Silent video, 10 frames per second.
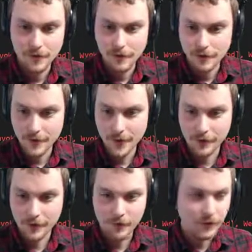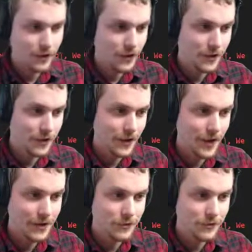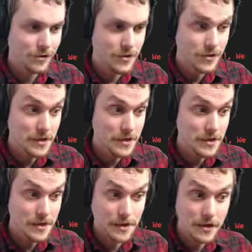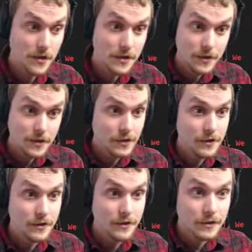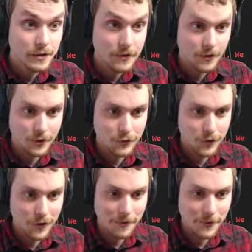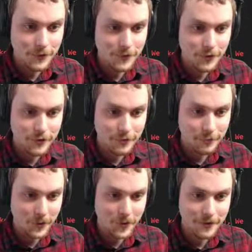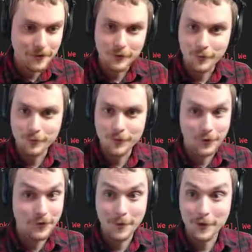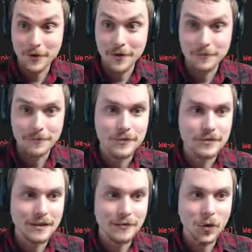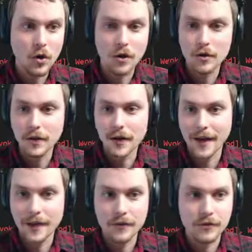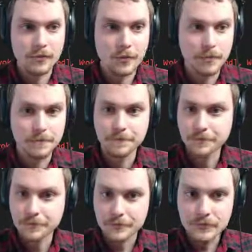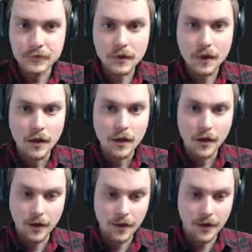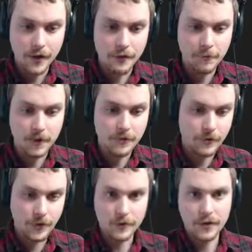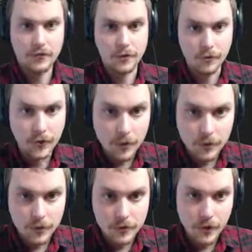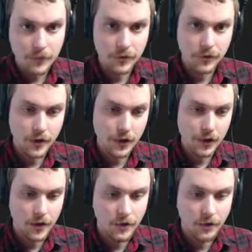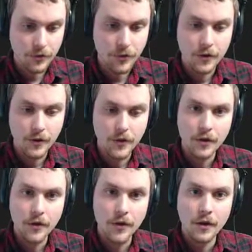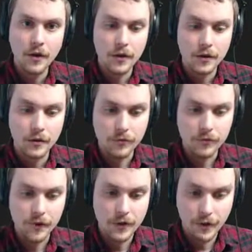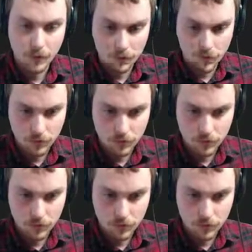takes, uh, has the, here, I'll show you instead of just explaining it because you can see my screen. Since the invoke call, it has, whoop, uh, it specifies a certain variable. I'm just gonna say auth config, ooh,